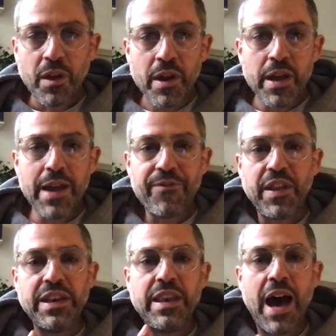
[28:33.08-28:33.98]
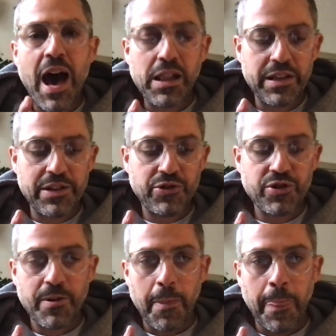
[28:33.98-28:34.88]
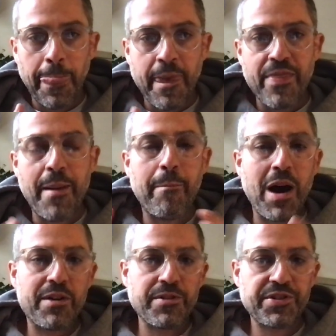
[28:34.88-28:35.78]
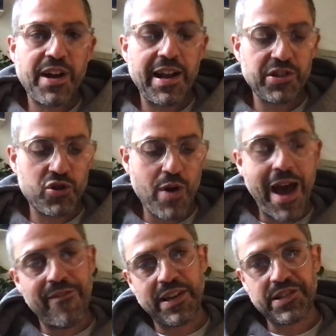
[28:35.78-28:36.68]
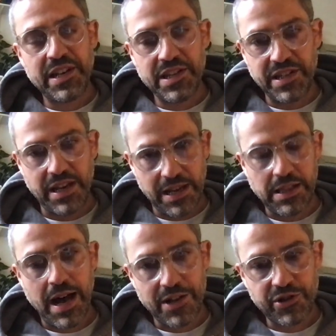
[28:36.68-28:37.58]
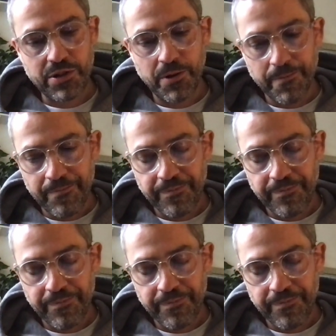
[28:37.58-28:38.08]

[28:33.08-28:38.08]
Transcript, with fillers: If the knowledge that modern science traffics in is ideological,